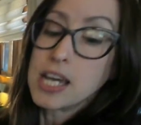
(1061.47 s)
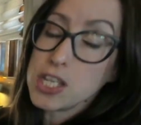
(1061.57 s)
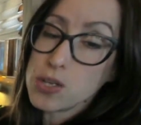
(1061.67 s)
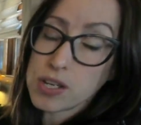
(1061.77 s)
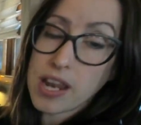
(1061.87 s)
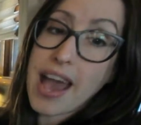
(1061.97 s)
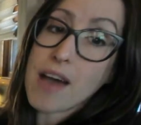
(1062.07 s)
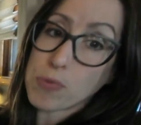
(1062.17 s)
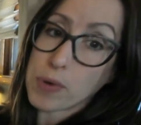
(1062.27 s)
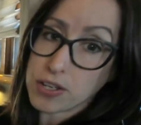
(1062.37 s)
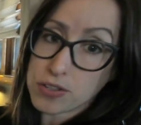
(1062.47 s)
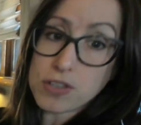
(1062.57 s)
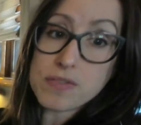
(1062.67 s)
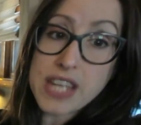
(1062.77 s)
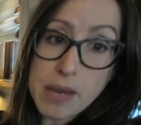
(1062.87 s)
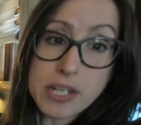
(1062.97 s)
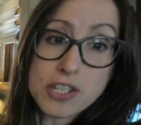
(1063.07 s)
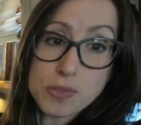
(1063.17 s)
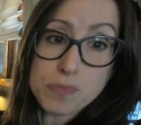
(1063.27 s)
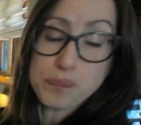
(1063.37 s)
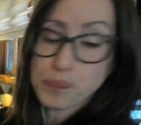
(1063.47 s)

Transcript: you could have radial nerve damage